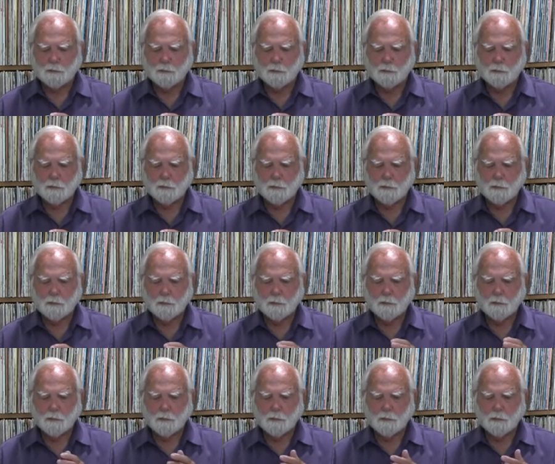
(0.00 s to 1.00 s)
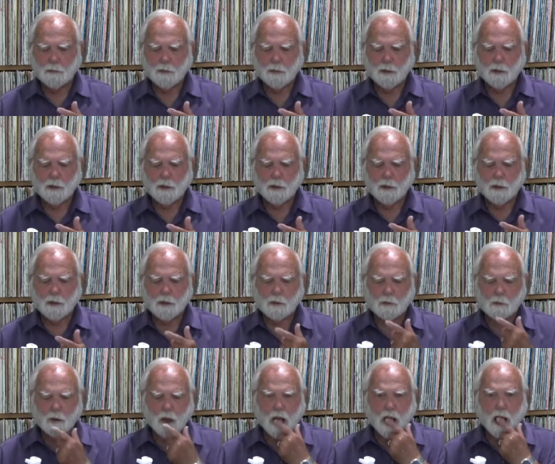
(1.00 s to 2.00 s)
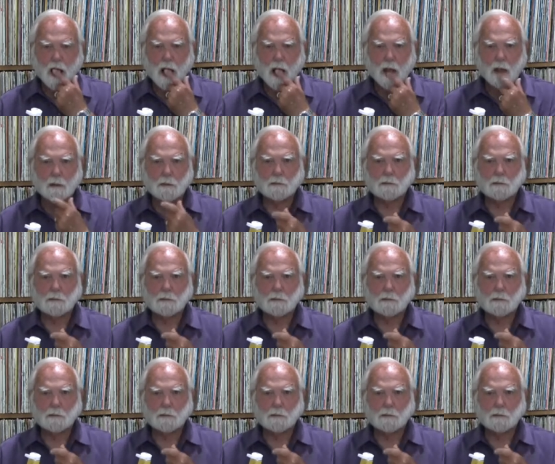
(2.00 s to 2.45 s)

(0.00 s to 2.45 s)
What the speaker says: (silence)